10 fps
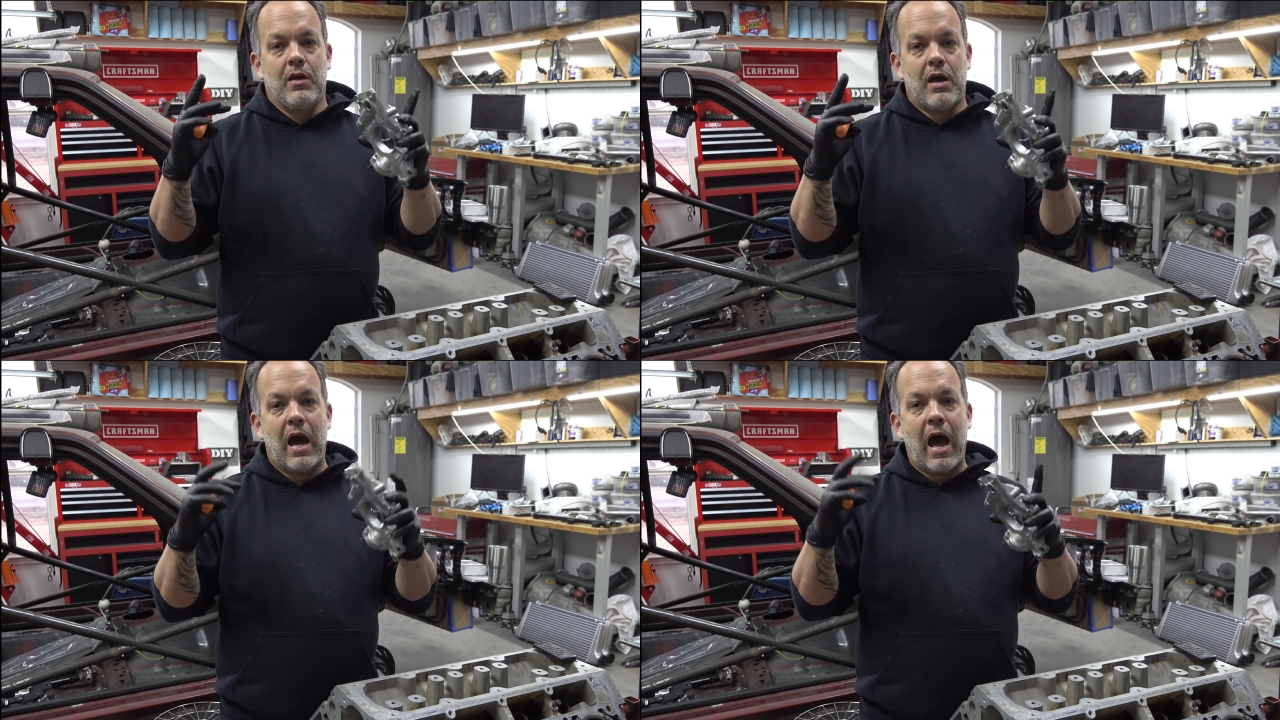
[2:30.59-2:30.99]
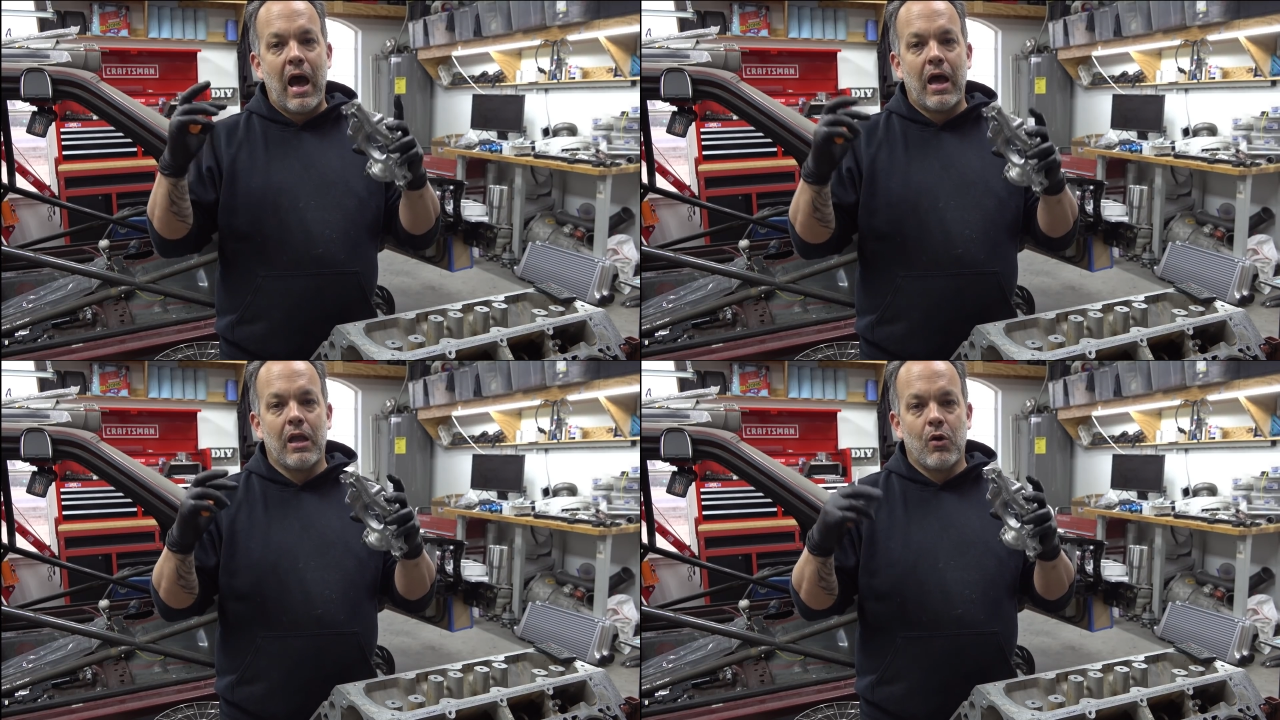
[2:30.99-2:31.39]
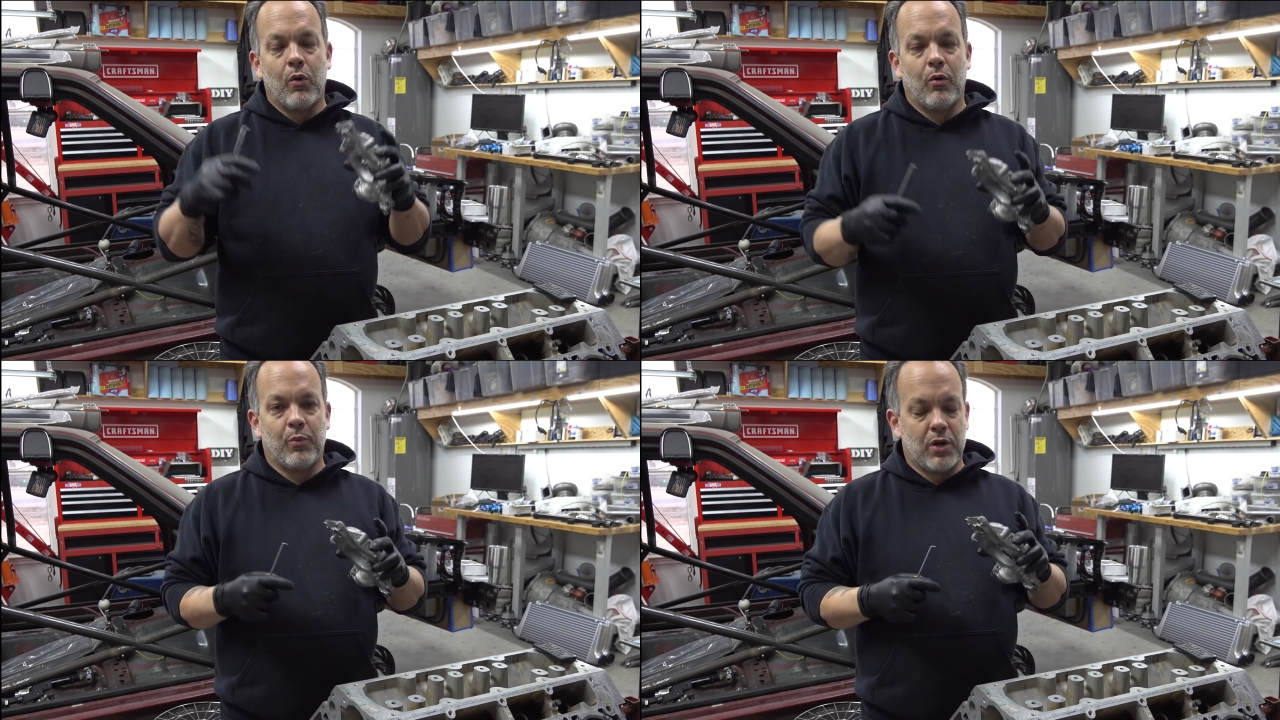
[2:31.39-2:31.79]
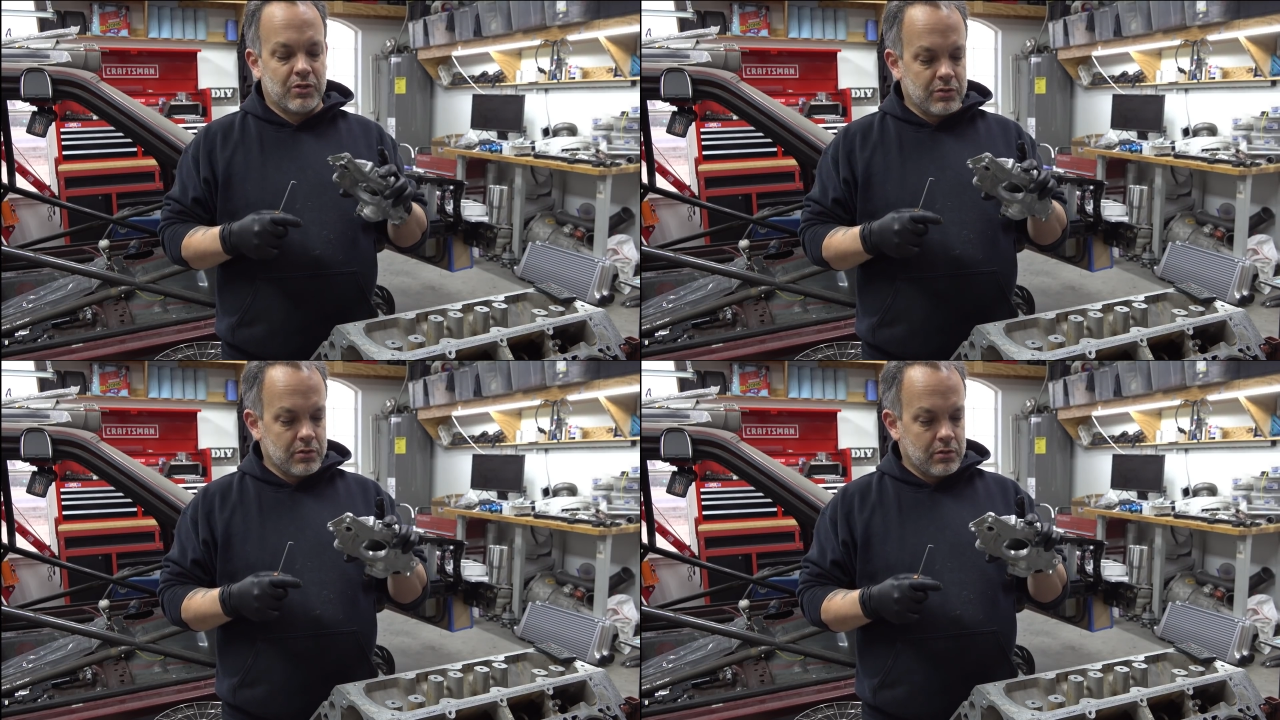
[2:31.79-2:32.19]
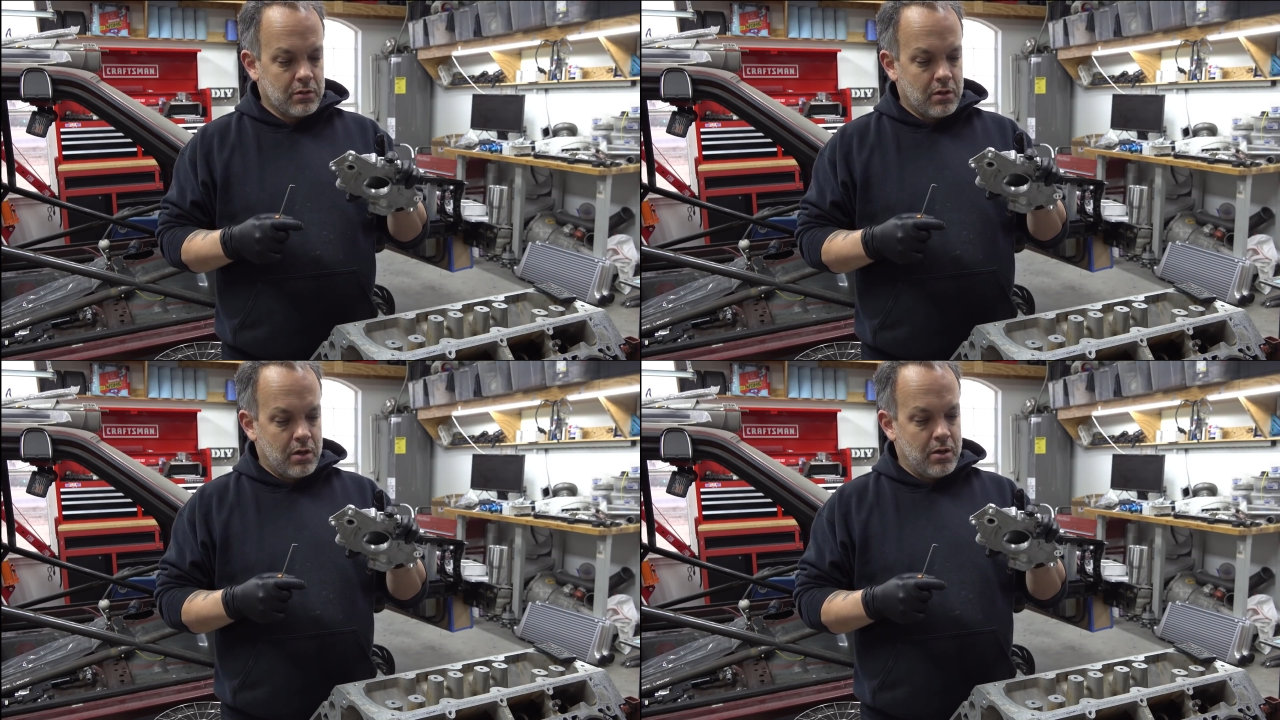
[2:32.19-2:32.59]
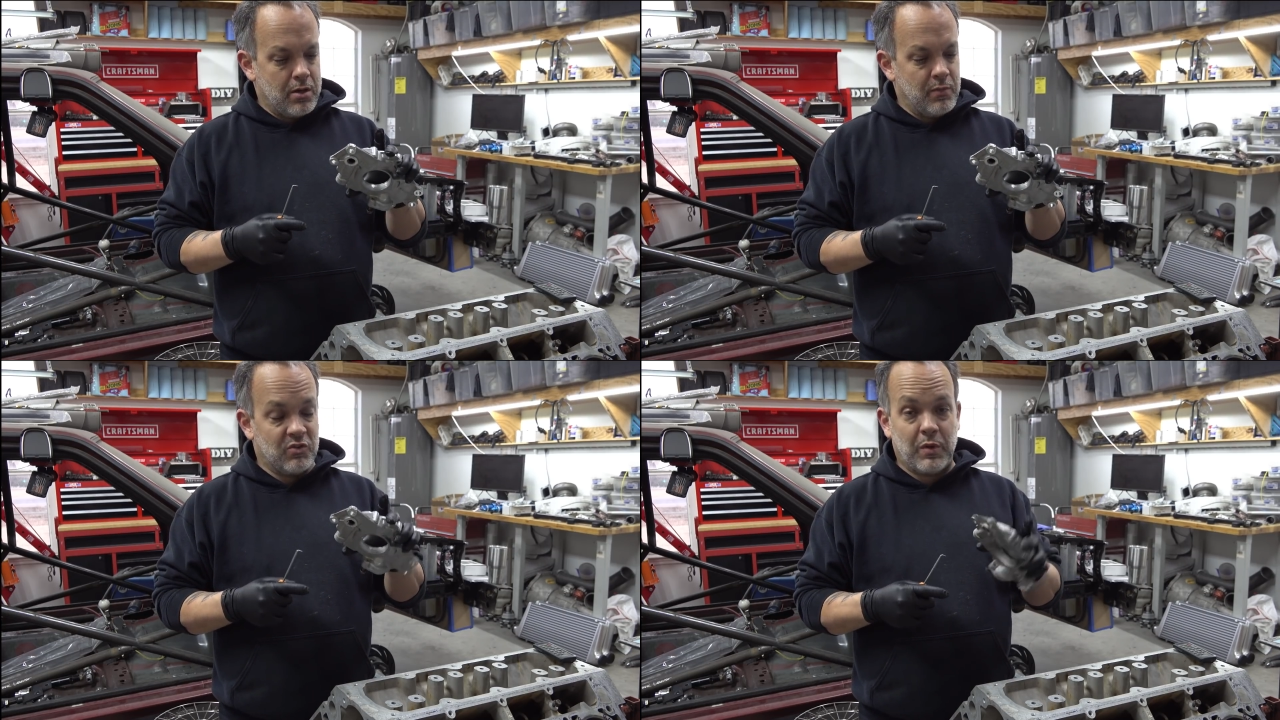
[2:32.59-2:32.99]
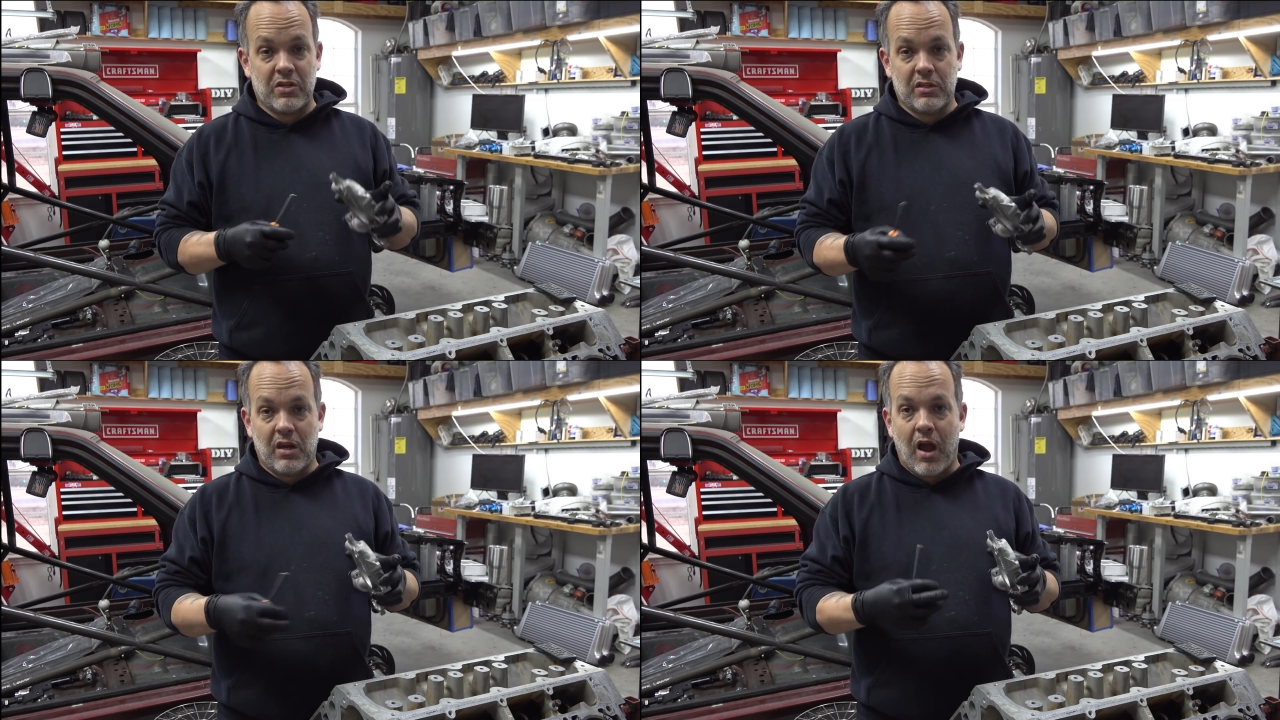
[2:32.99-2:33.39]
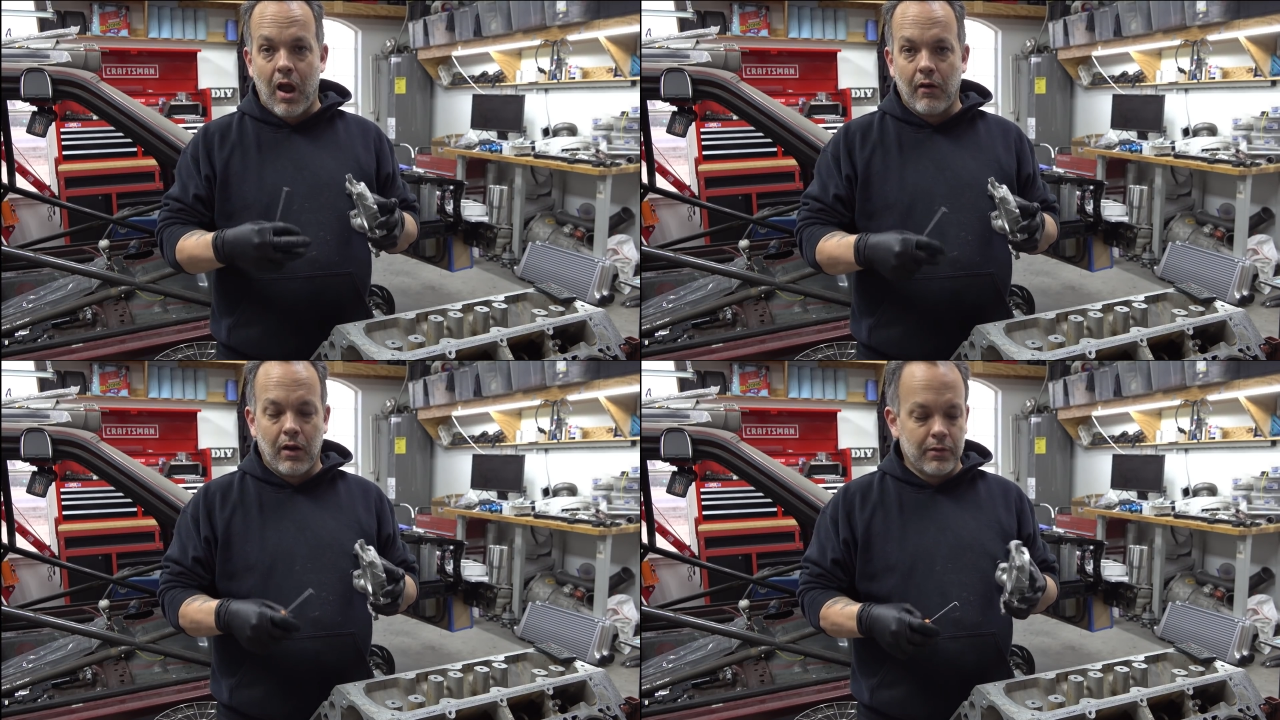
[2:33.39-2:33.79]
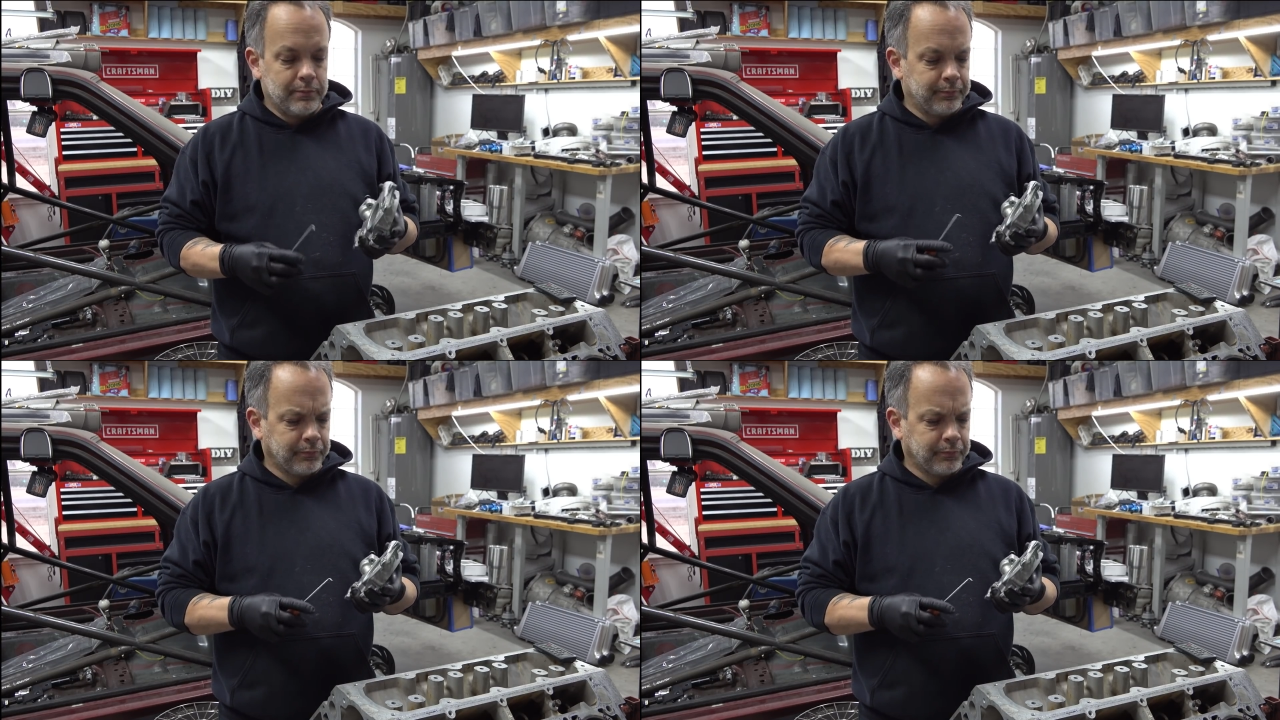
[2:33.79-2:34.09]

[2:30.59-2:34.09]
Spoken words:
high oil pressure, especially in a hot rod.